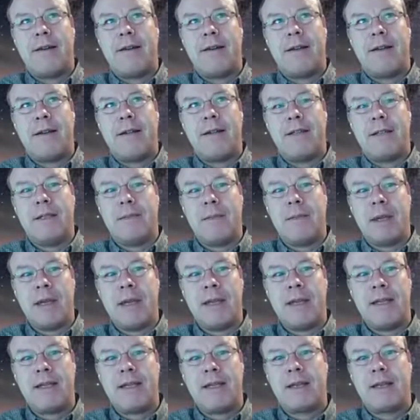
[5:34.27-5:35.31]
in
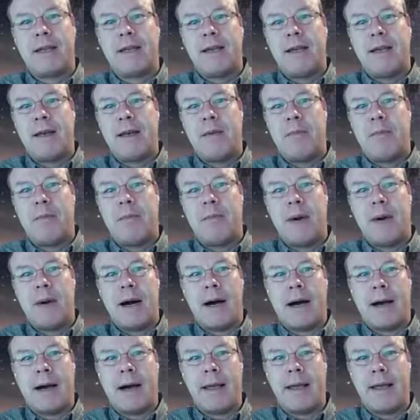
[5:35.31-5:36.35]
space
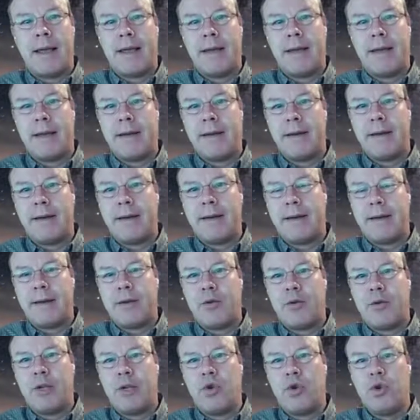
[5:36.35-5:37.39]
by
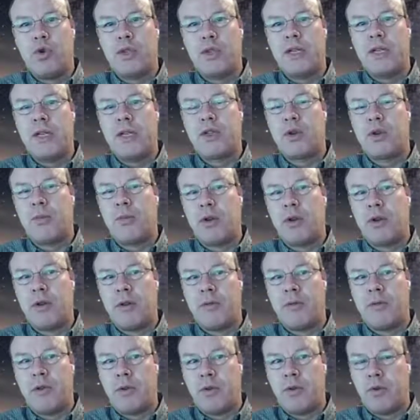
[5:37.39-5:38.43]
reducing the model
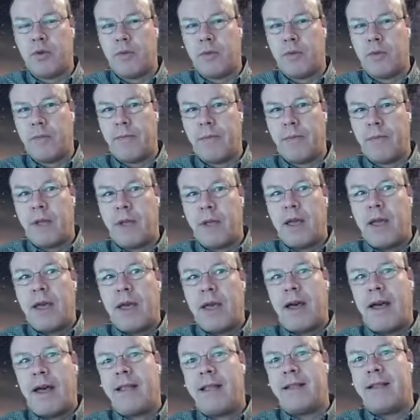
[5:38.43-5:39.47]
volume.
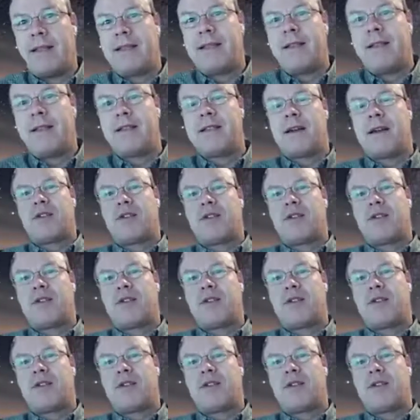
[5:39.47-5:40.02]
And these are